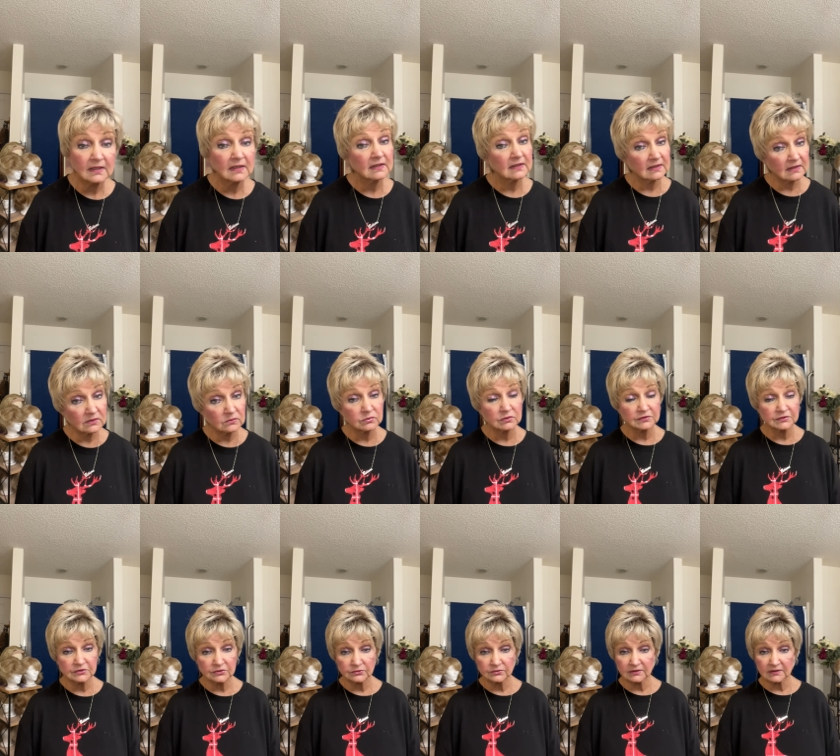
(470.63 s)
He will
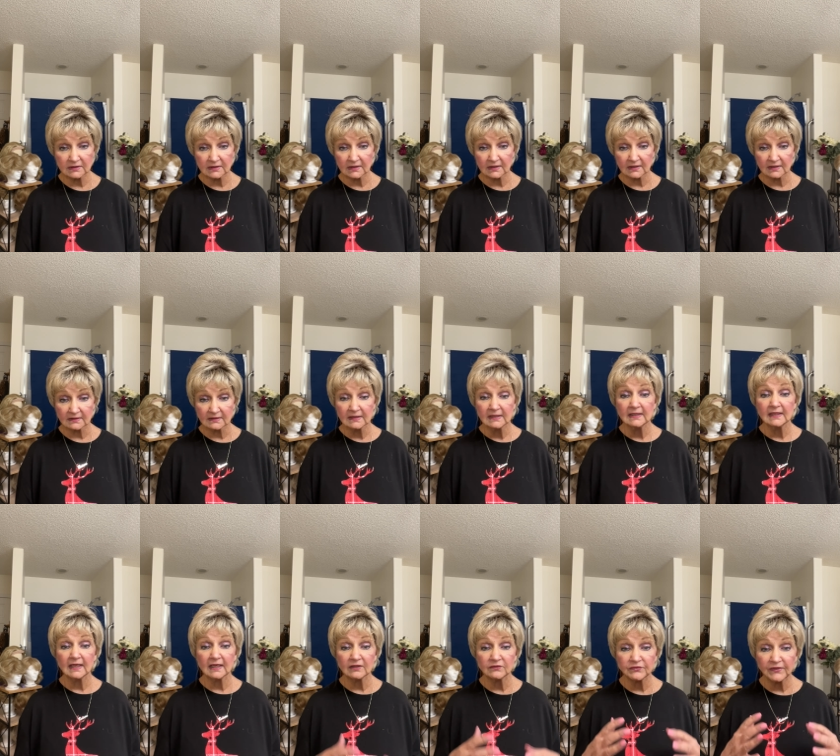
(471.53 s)
do it again.
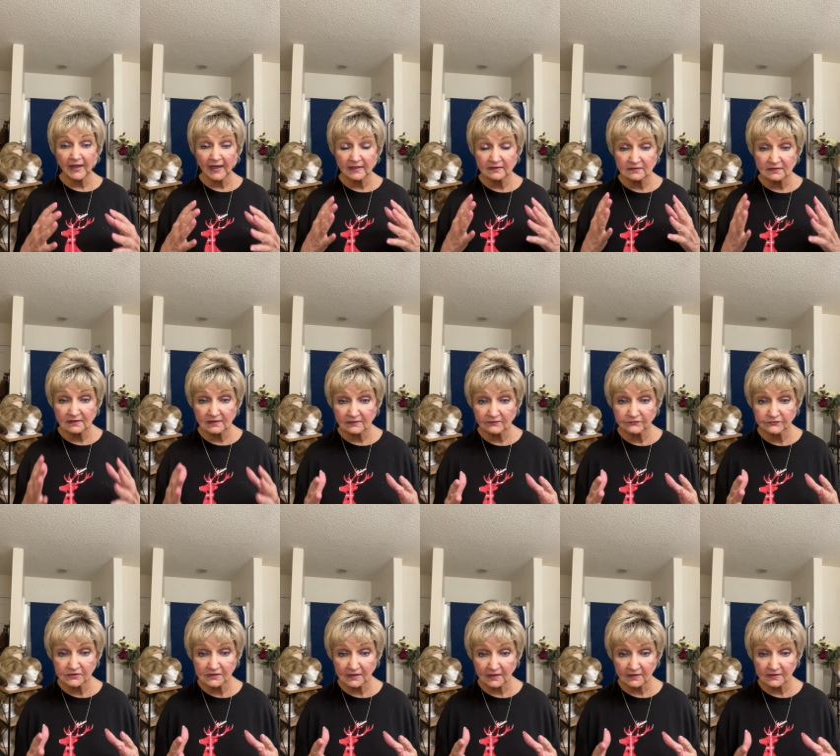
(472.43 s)
And that
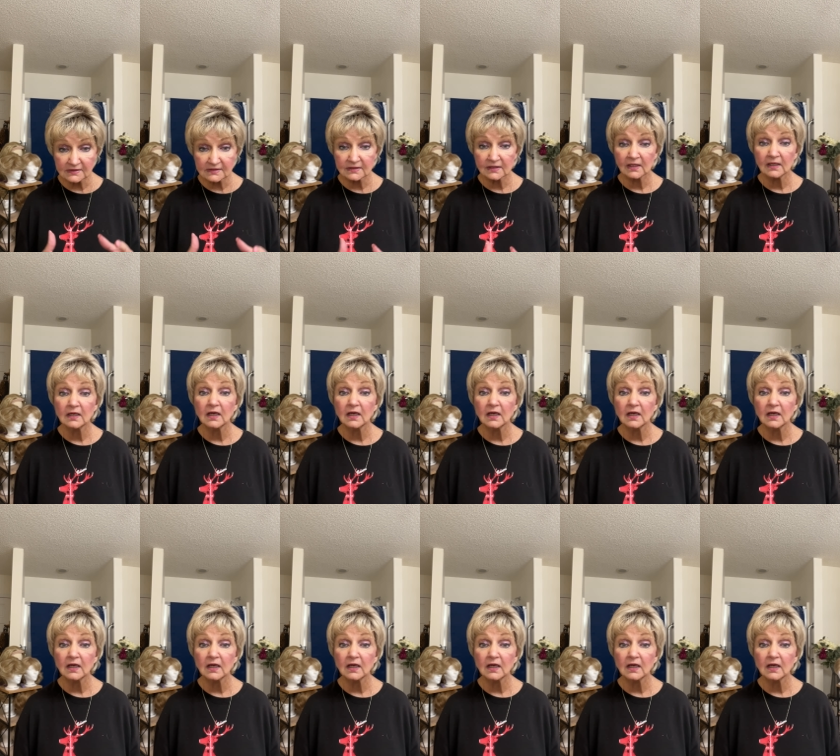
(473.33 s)
gives us